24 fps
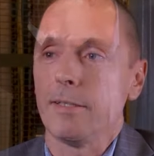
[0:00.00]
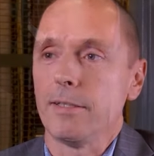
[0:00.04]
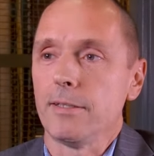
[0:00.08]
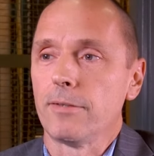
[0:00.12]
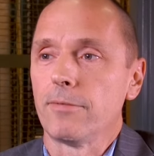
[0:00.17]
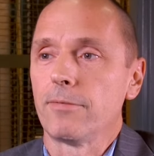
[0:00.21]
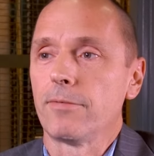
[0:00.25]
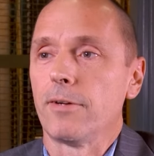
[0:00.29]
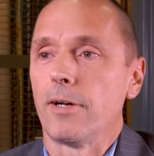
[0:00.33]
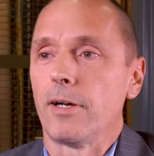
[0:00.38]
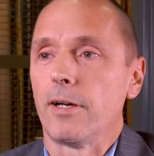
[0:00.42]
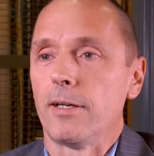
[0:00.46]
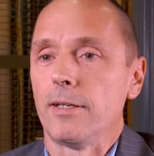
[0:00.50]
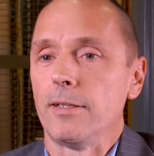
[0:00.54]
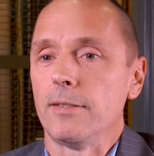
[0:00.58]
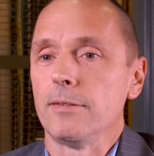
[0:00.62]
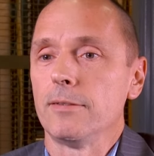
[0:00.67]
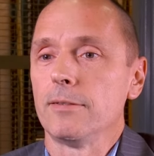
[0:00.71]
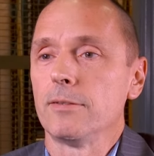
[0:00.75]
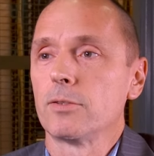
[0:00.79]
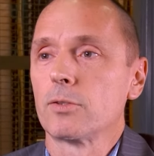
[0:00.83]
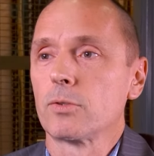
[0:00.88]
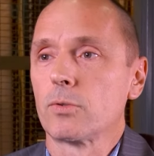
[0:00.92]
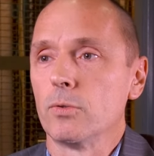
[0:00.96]
need to
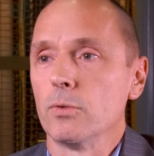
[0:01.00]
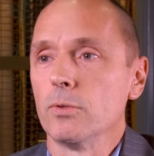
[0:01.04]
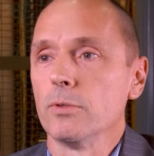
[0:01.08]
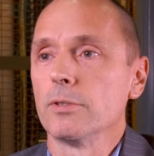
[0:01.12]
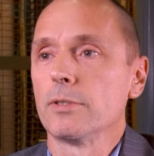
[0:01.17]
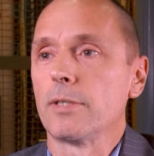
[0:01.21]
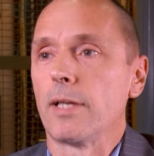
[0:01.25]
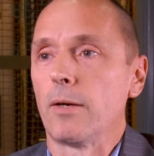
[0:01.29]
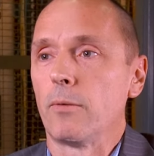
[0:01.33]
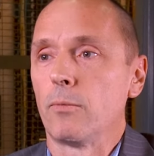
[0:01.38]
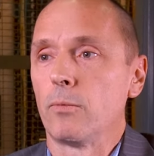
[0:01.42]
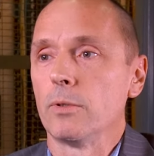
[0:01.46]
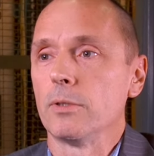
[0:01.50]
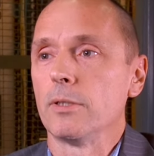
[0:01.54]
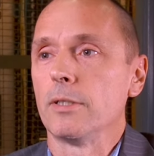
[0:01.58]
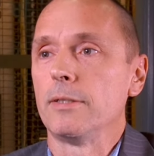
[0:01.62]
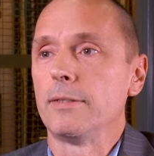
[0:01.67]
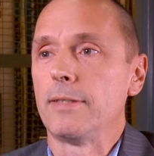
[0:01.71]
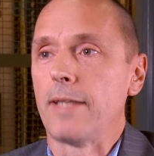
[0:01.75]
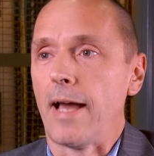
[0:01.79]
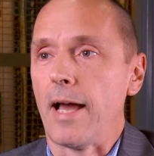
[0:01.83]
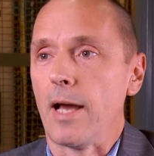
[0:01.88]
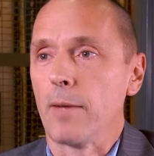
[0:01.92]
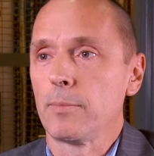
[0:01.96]
find schools that will
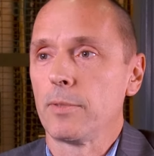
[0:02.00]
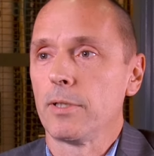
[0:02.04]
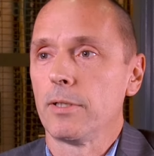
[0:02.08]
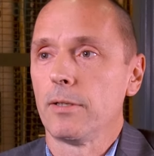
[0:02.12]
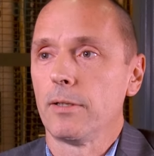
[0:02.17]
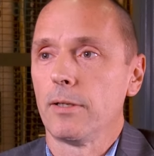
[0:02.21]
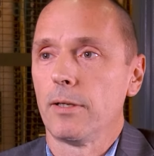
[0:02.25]
adapt